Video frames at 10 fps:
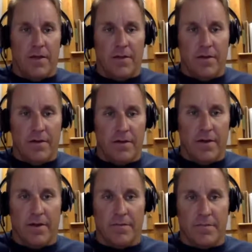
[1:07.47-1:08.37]
and
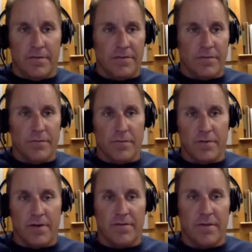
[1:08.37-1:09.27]
just a real
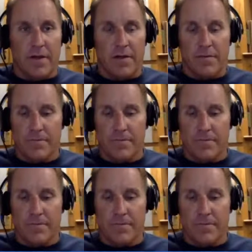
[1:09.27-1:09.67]
nice guy.